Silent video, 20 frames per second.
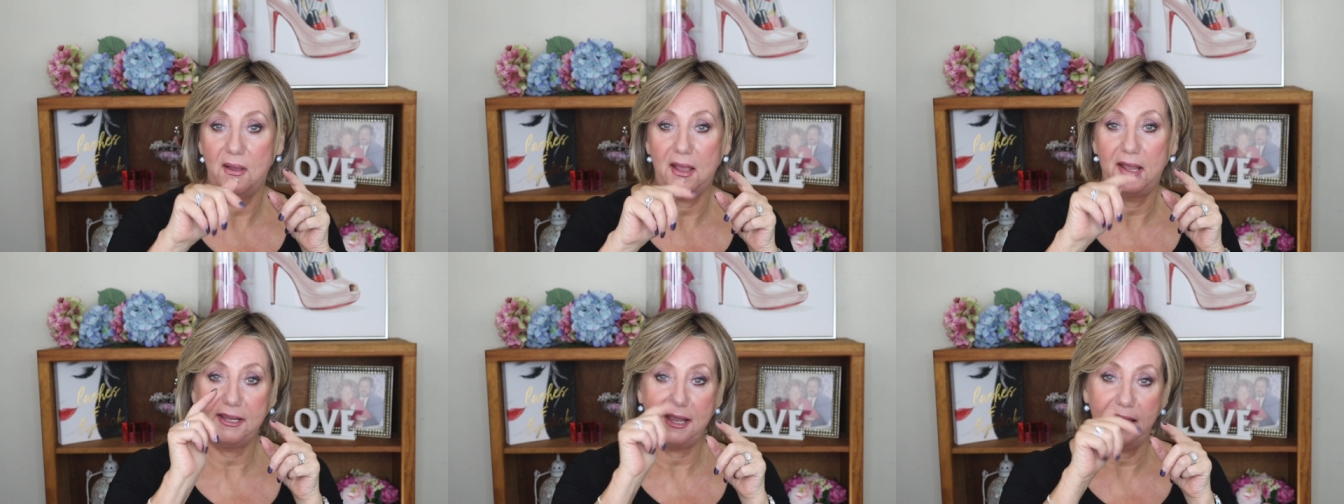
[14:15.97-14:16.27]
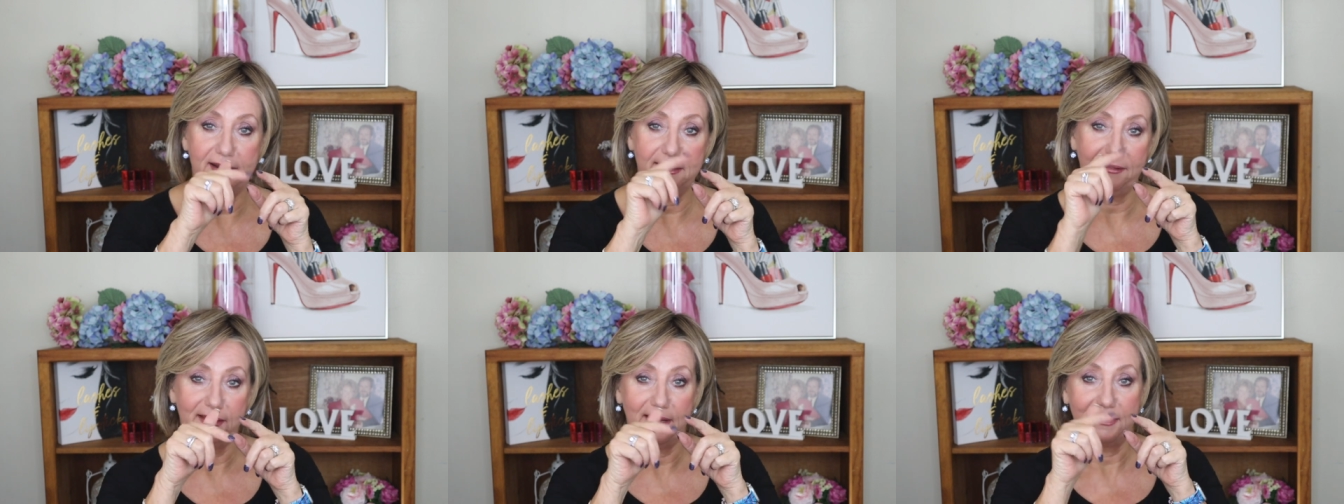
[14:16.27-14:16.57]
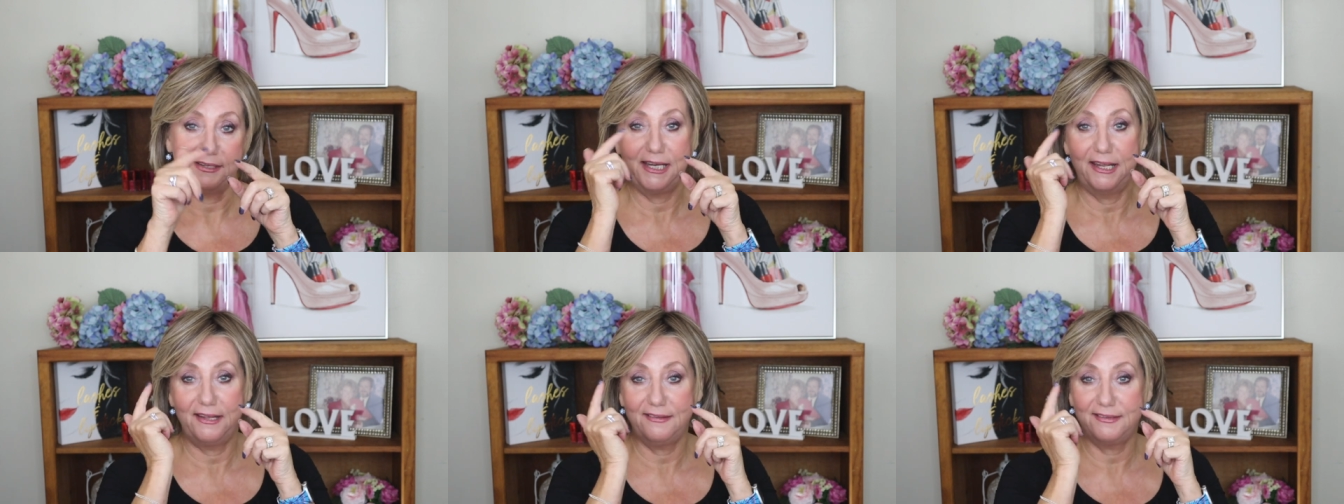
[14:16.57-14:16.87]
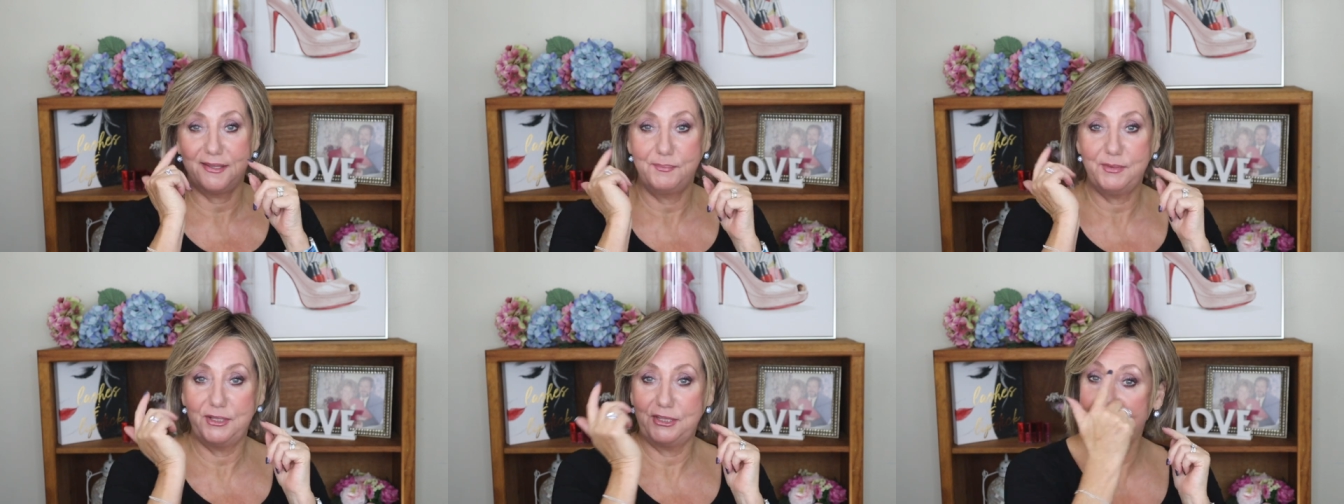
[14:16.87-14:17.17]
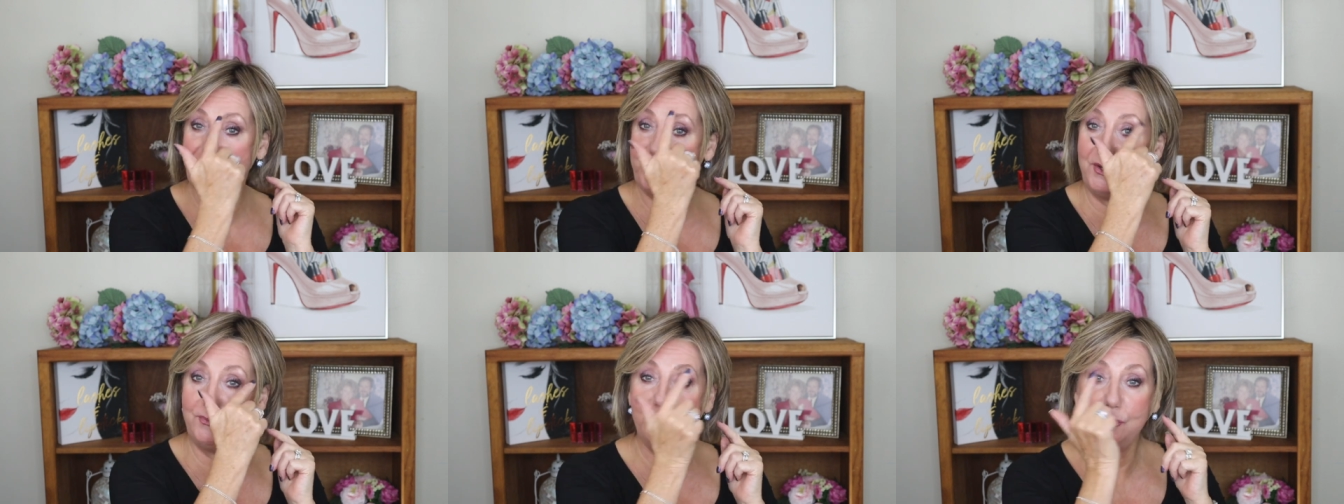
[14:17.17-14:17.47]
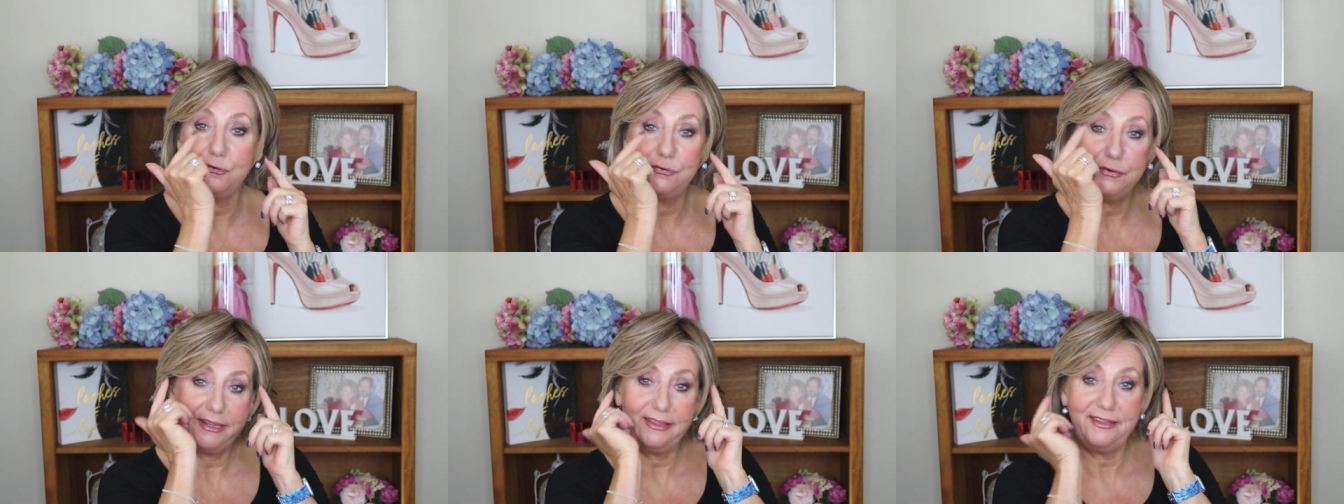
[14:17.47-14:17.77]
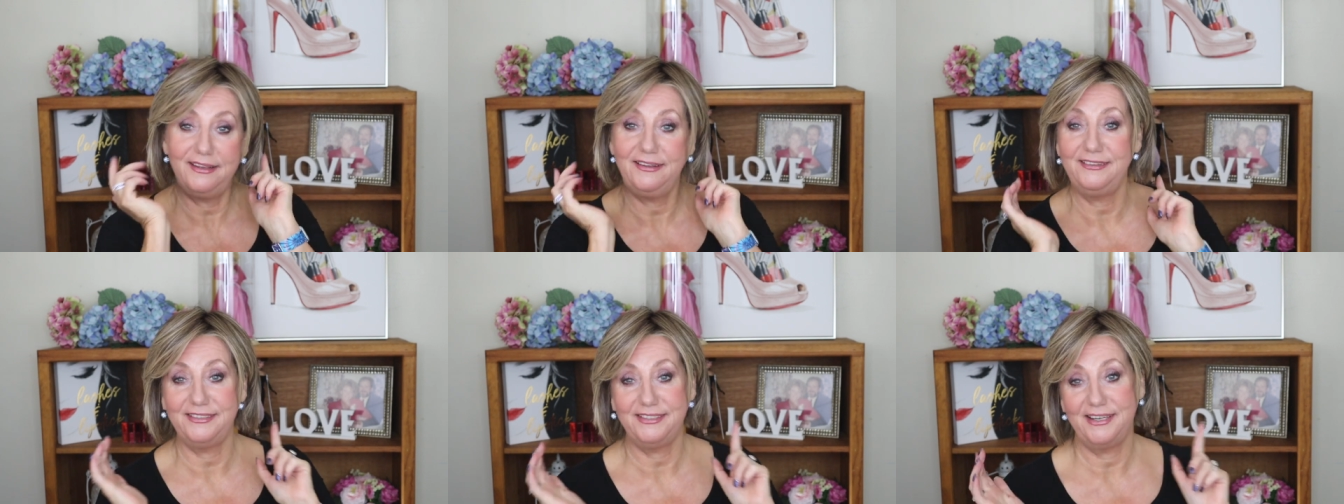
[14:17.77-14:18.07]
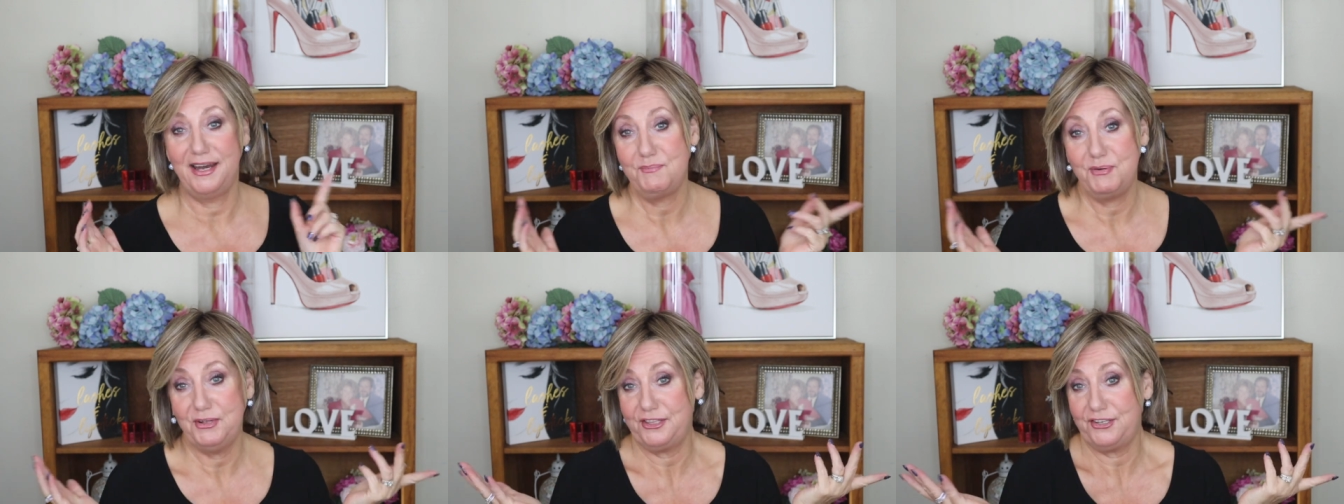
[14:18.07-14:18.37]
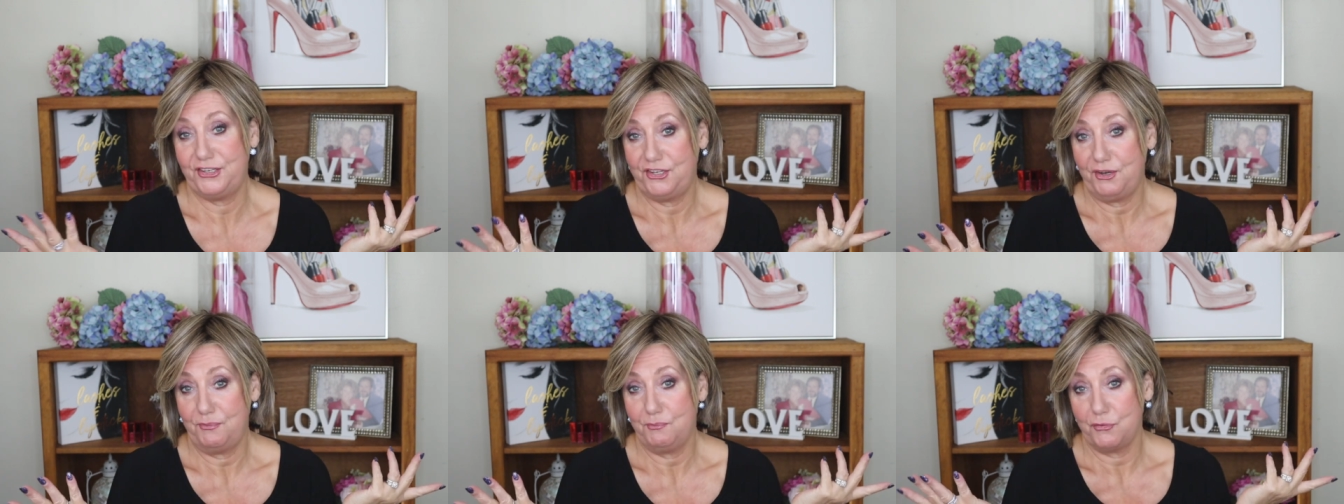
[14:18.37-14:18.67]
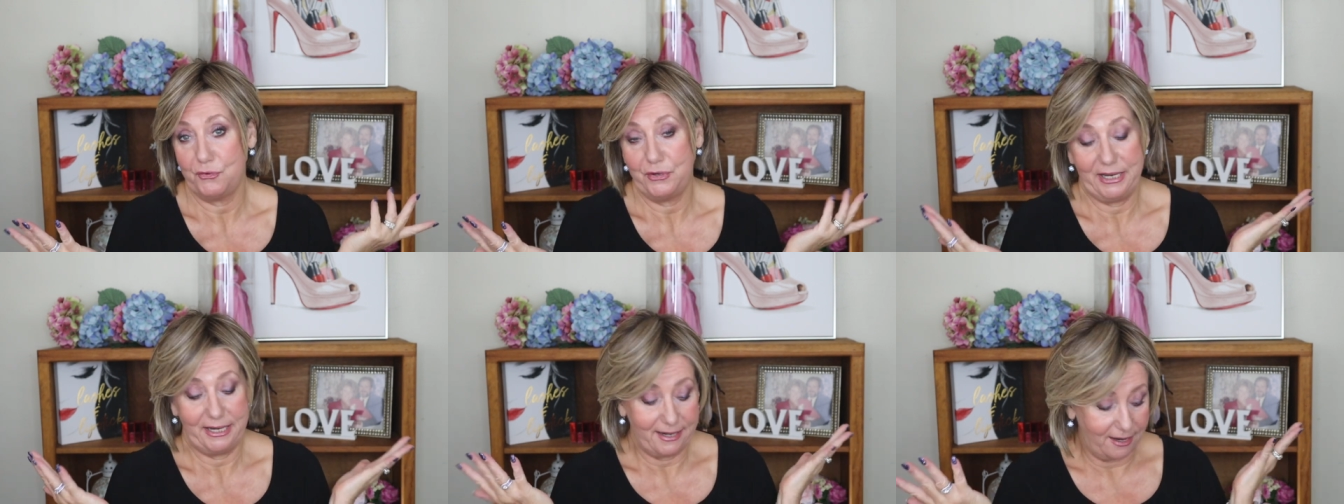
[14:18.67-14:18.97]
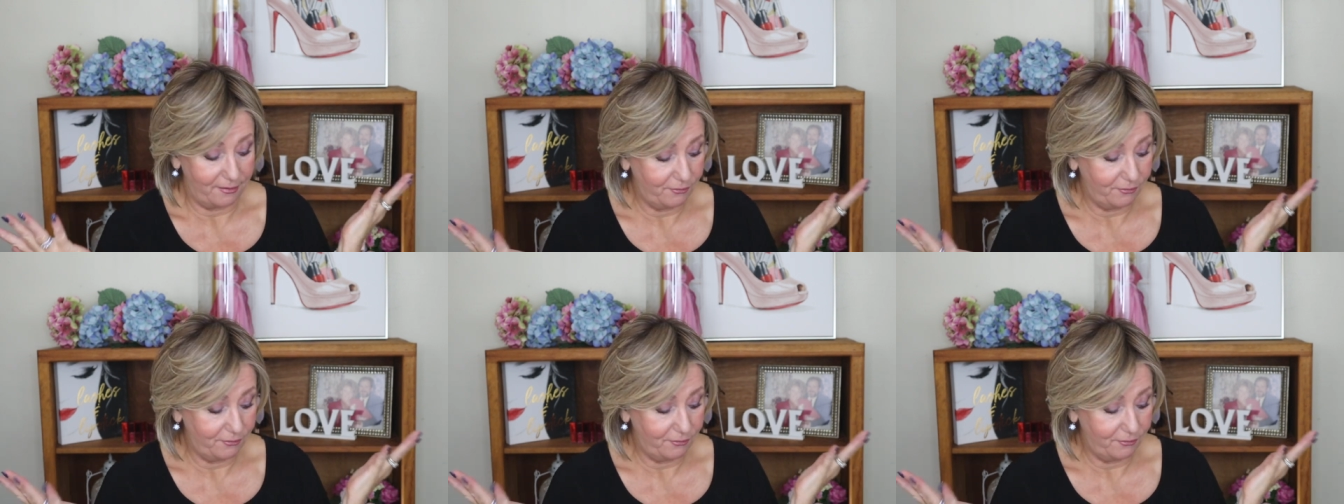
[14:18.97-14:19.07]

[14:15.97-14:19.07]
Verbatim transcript: I kind of like take some of the shimmery things and I put the shimmery in.